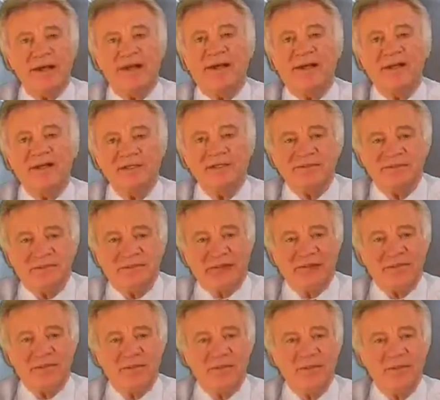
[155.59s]
and its
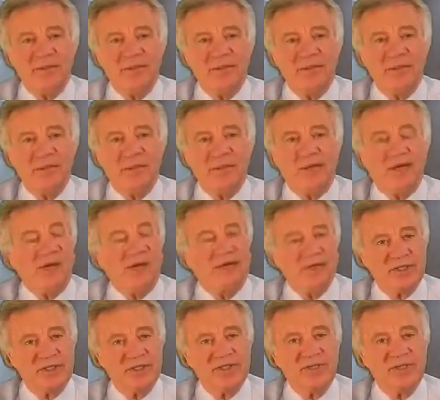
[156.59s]
value are
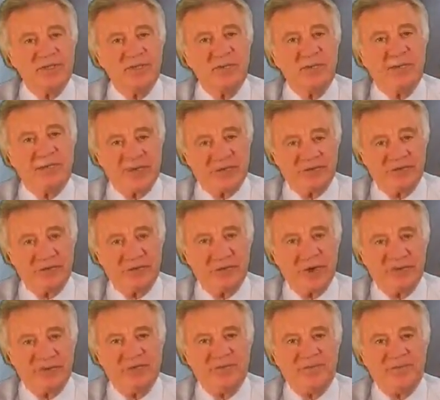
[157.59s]
understood by
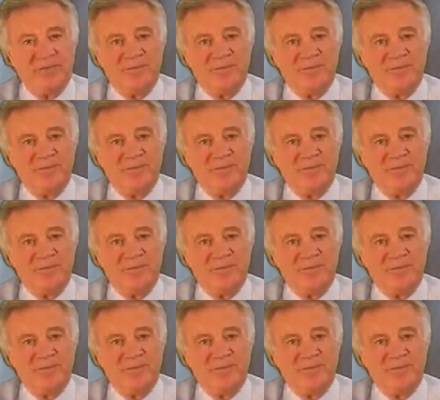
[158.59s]
everyone.